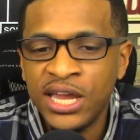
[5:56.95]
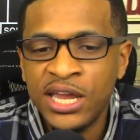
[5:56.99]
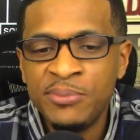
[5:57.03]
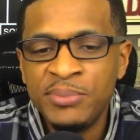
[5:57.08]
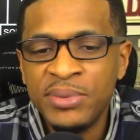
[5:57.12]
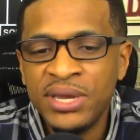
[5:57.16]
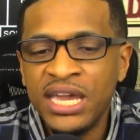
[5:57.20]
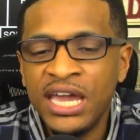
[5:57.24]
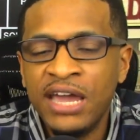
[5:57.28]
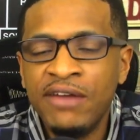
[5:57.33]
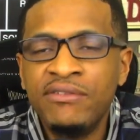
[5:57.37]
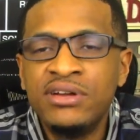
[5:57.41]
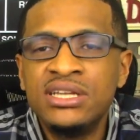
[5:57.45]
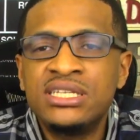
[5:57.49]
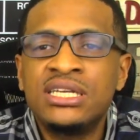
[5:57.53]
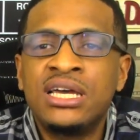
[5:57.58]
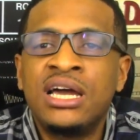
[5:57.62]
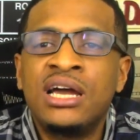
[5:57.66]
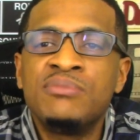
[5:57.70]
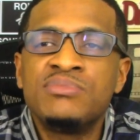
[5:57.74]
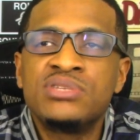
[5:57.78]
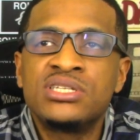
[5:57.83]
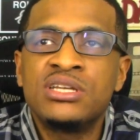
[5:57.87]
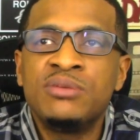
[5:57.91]
I mean, every
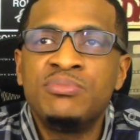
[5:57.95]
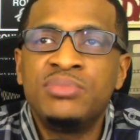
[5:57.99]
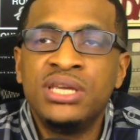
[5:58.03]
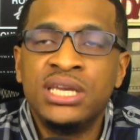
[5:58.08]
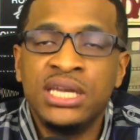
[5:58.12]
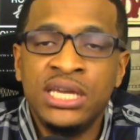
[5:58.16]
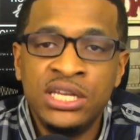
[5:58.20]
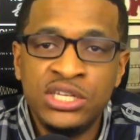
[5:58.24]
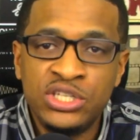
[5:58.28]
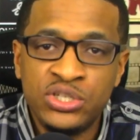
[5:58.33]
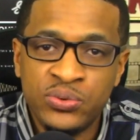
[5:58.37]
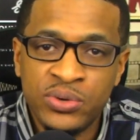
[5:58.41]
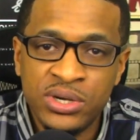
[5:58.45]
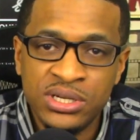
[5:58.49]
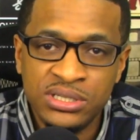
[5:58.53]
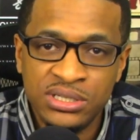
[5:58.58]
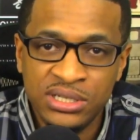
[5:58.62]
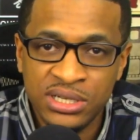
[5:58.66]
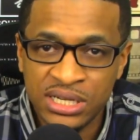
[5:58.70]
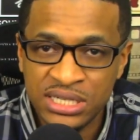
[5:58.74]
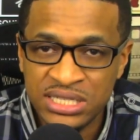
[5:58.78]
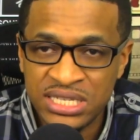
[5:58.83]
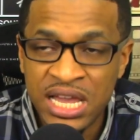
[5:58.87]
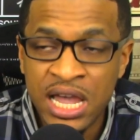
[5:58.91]
time something
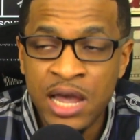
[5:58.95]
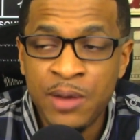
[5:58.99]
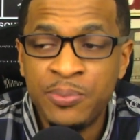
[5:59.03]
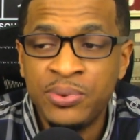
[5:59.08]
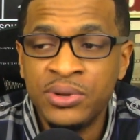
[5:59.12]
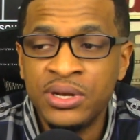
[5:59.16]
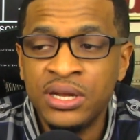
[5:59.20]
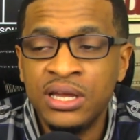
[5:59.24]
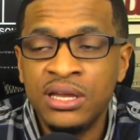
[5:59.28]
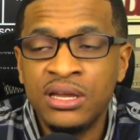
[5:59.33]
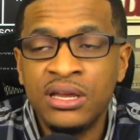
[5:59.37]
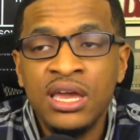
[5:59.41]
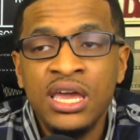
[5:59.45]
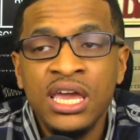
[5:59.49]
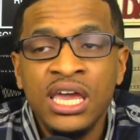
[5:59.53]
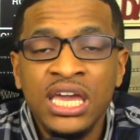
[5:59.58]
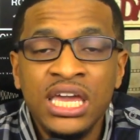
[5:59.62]
interesting is happening,